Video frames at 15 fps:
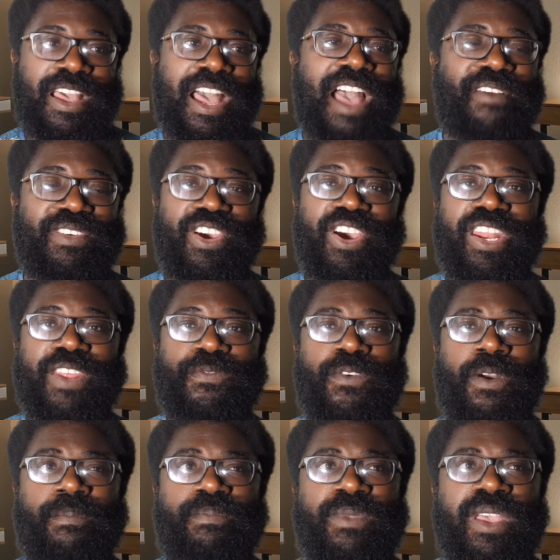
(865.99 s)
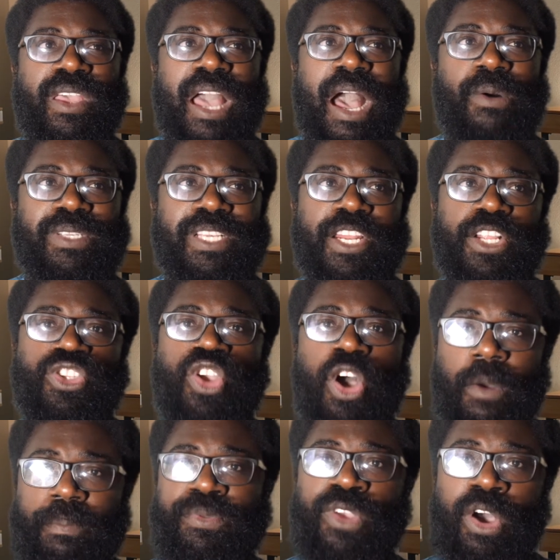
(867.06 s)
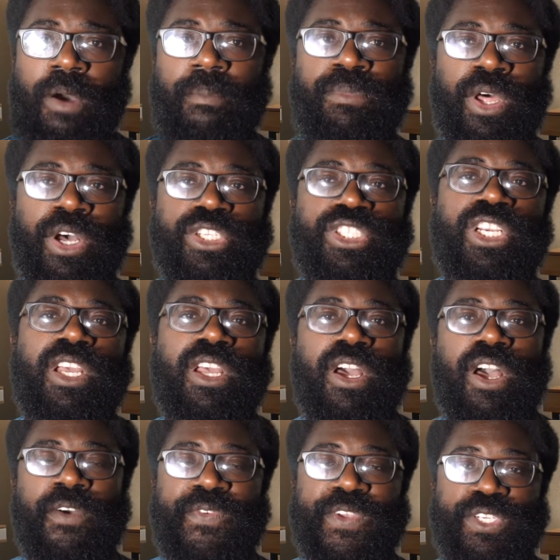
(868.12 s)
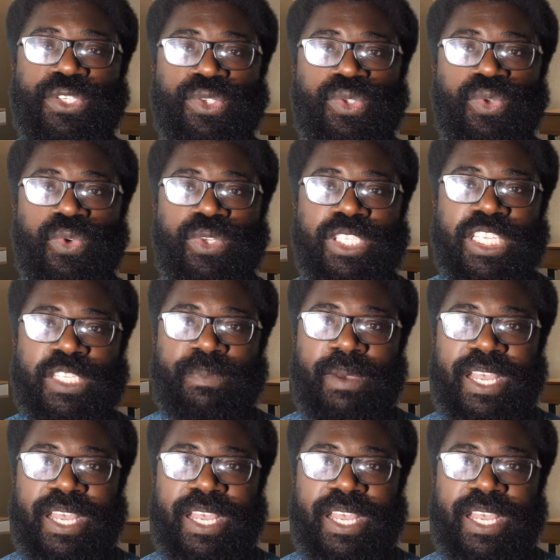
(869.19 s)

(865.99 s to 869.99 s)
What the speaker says: I haven't heard it from, I would say, the top, top-notch official sources,